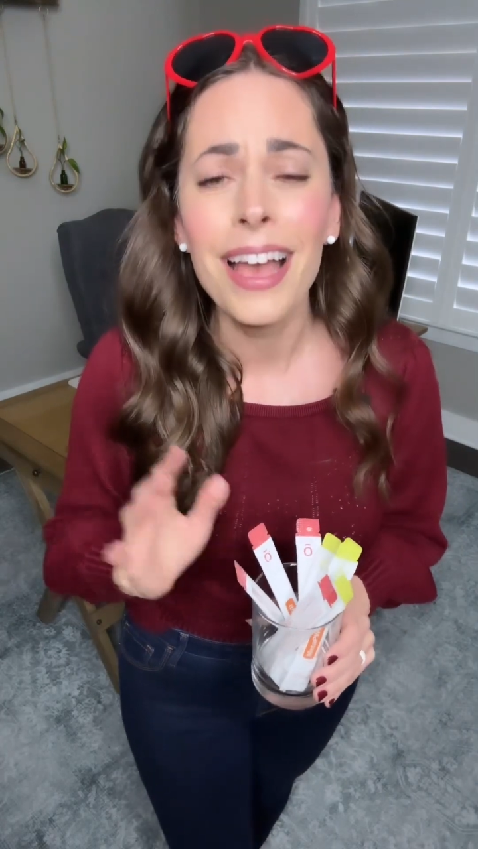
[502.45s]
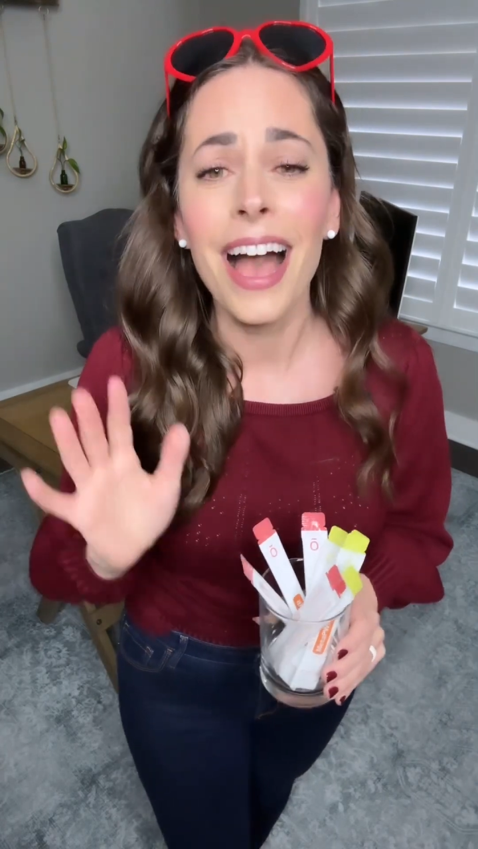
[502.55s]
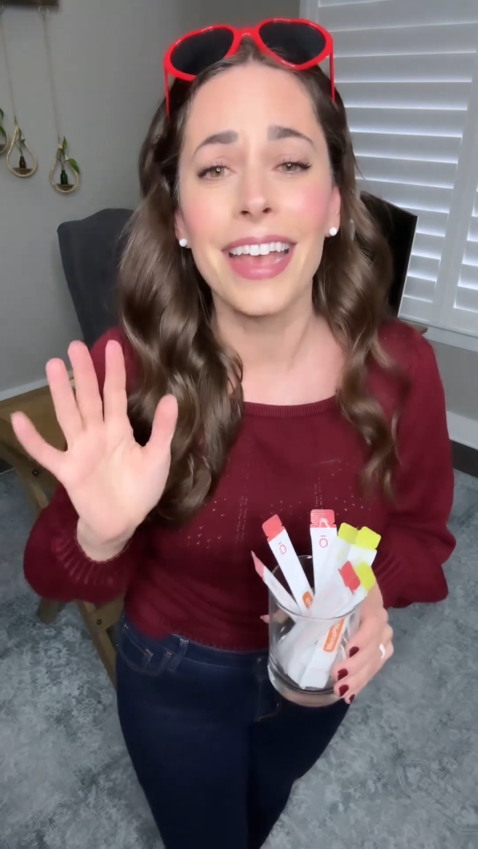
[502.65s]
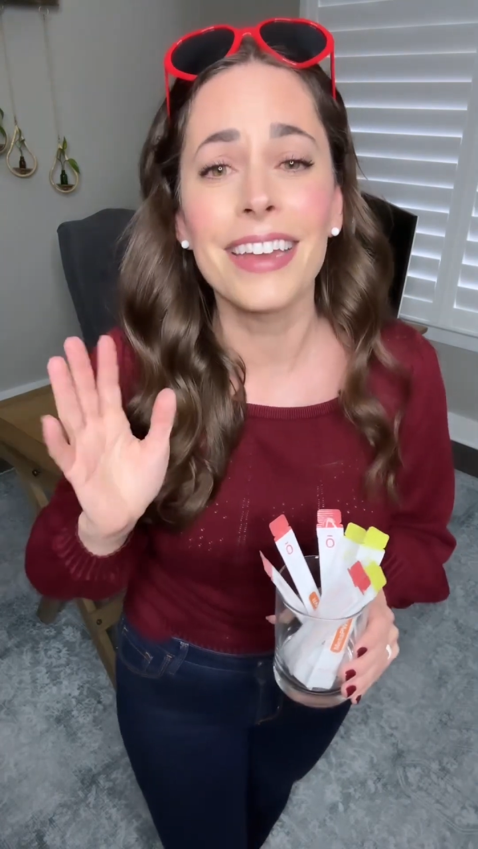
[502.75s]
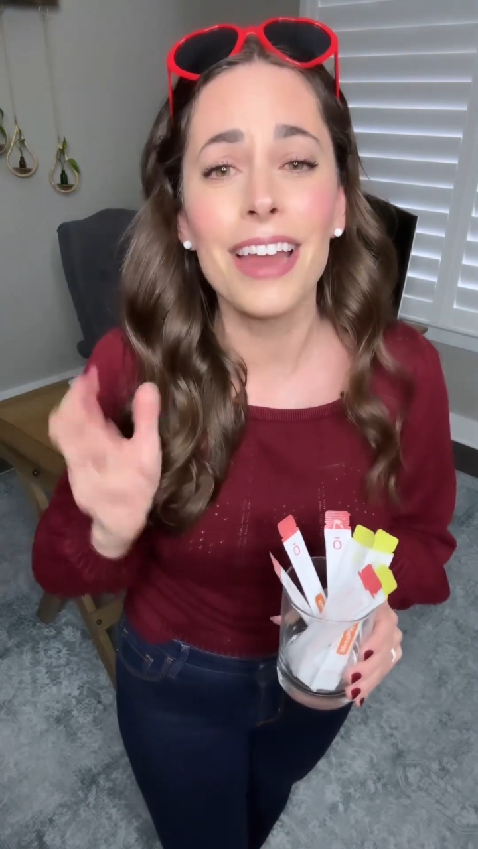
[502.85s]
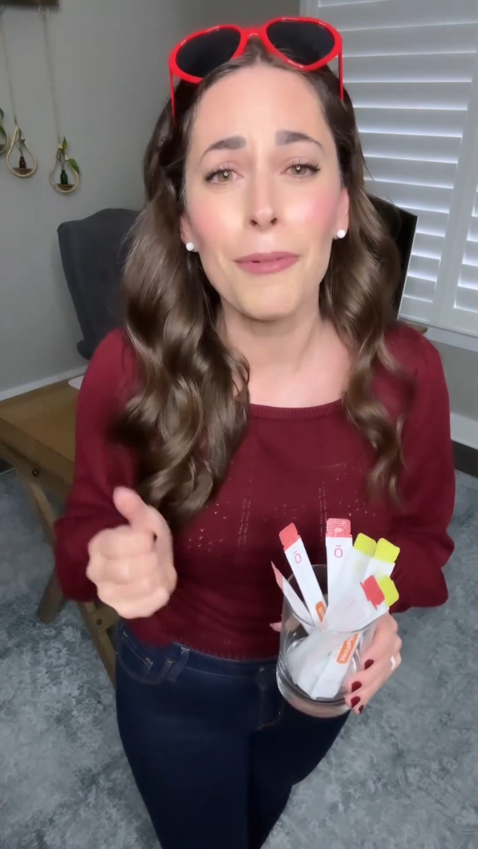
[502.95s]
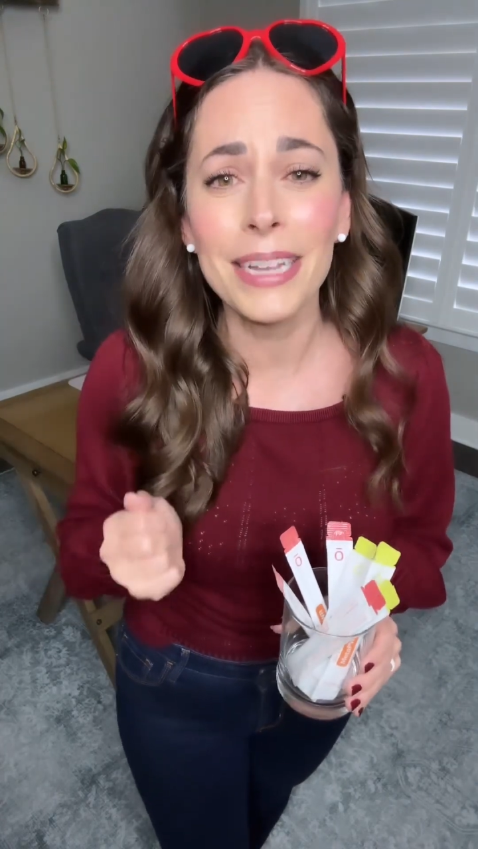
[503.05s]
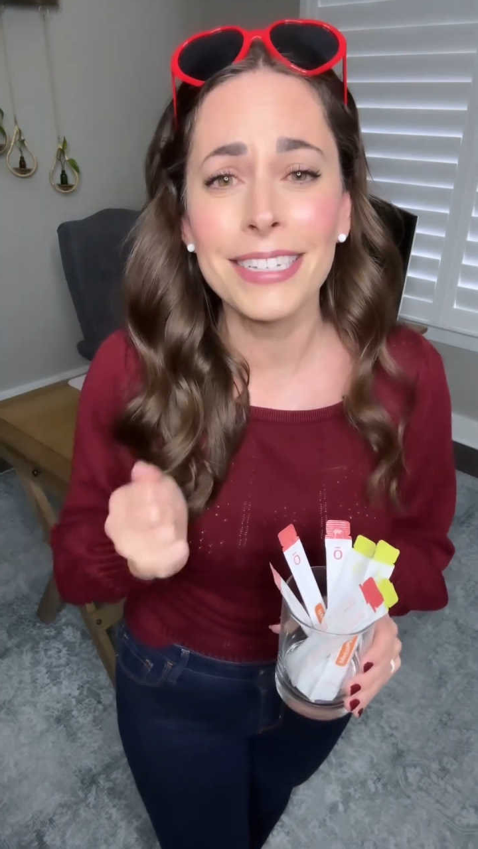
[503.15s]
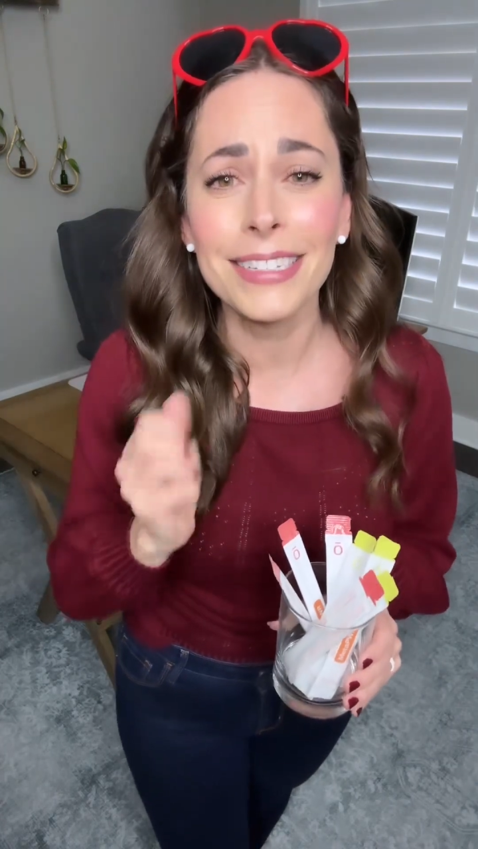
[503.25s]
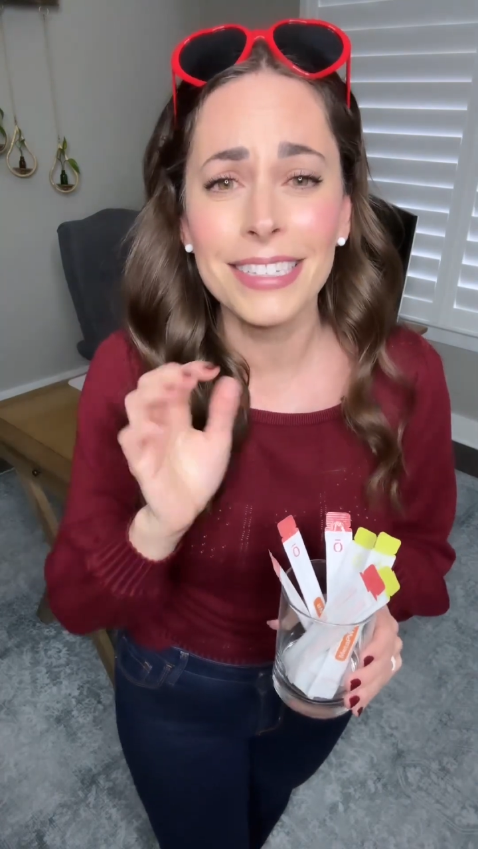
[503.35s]
I cannot
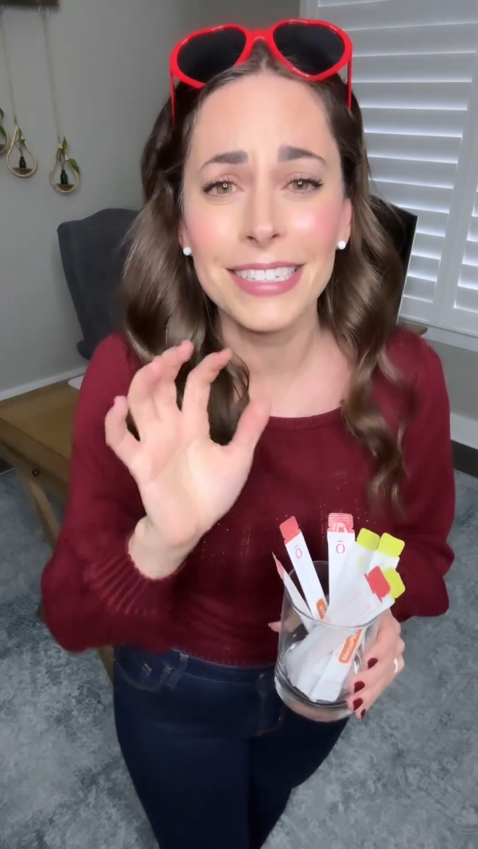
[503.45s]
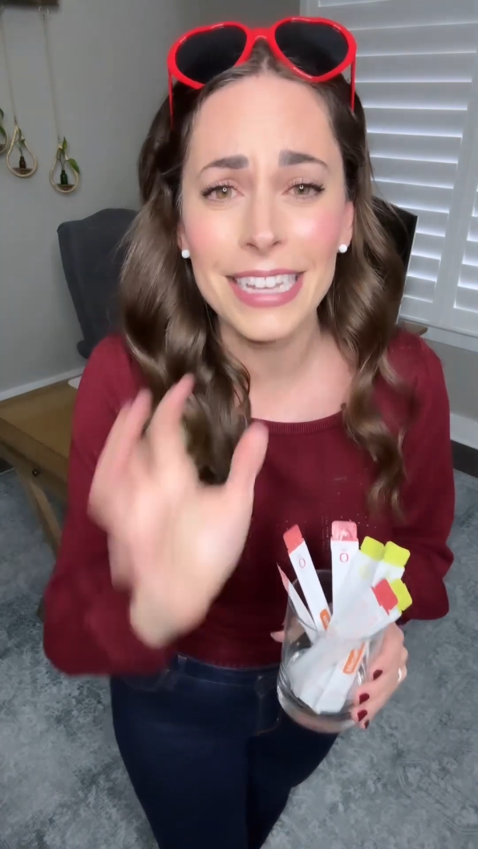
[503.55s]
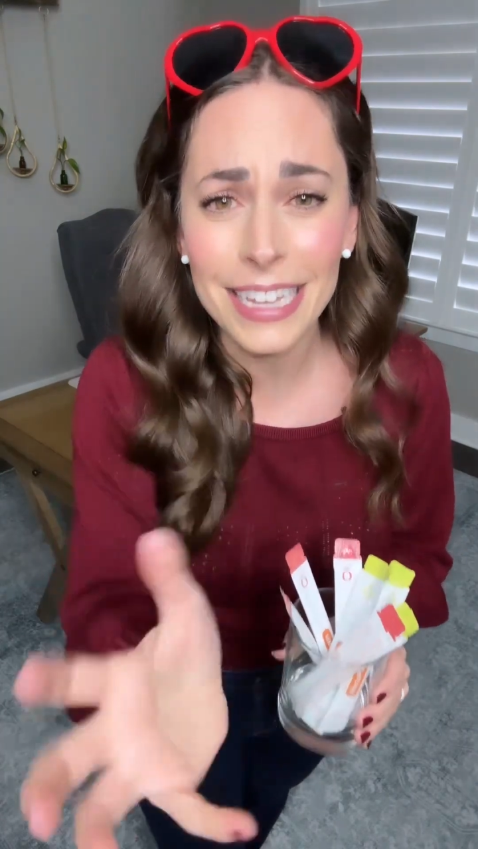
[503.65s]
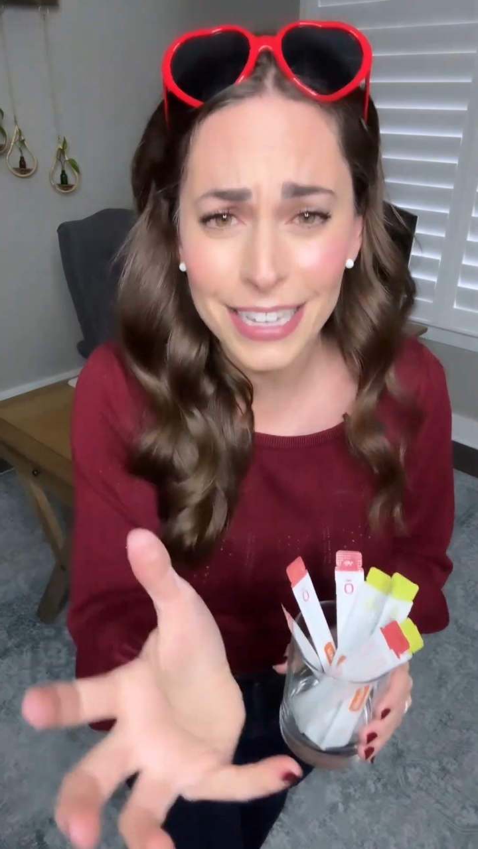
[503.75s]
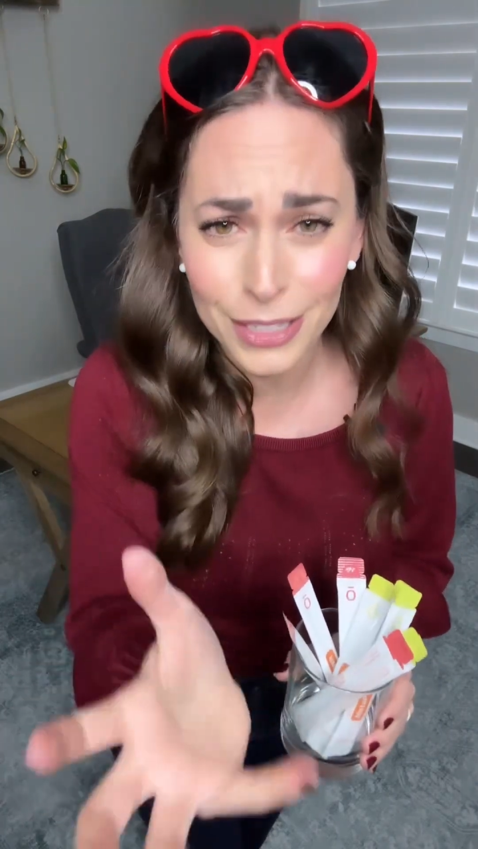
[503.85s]
wait to see